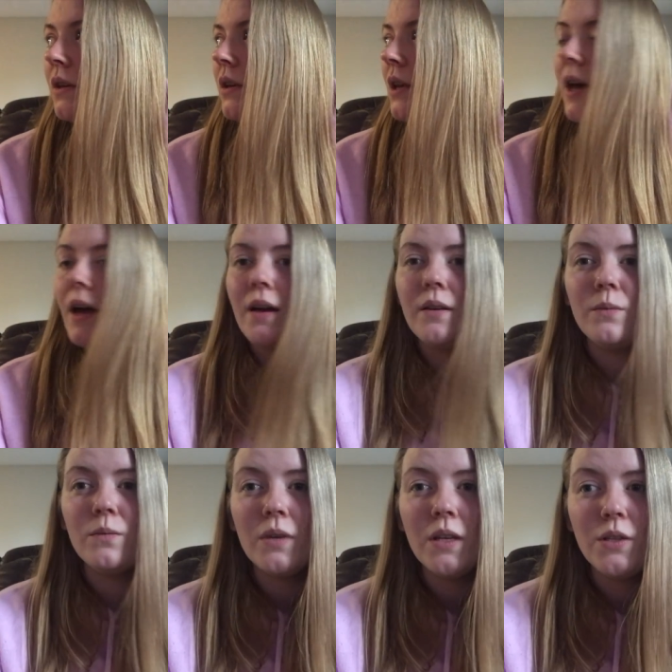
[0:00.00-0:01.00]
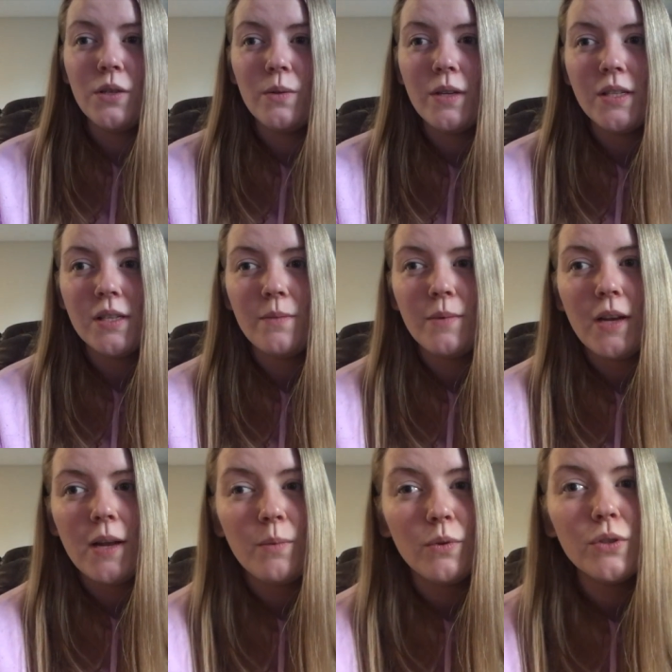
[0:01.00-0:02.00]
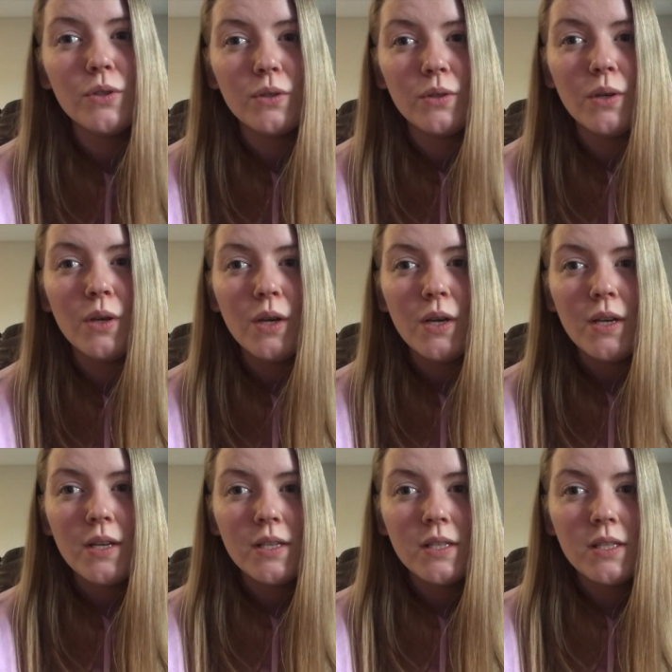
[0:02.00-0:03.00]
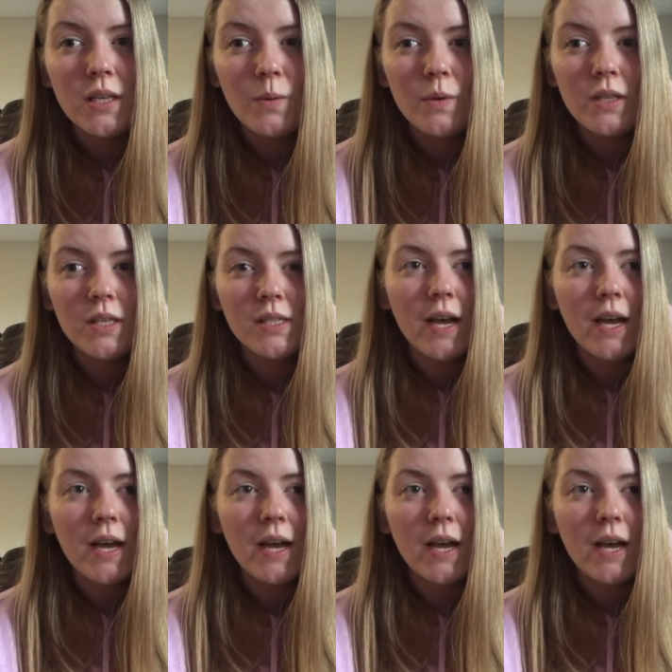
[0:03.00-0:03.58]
Yeah, in two weeks I've been able to stick with this.